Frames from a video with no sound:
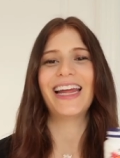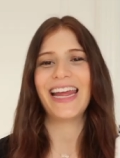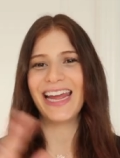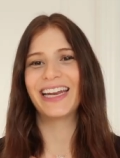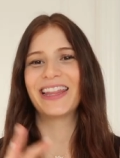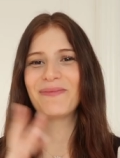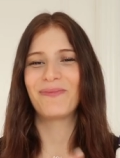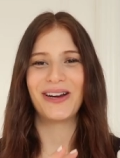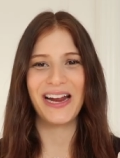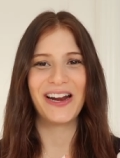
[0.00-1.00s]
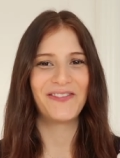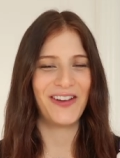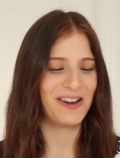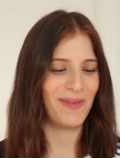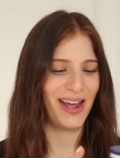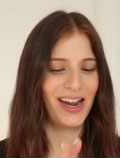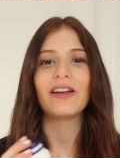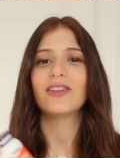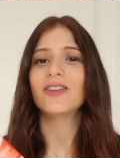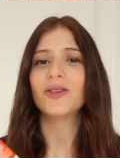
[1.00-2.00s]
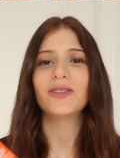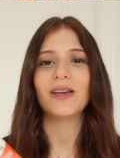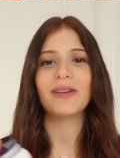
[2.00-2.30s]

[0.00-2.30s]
in the prenatal vitamin. There's also some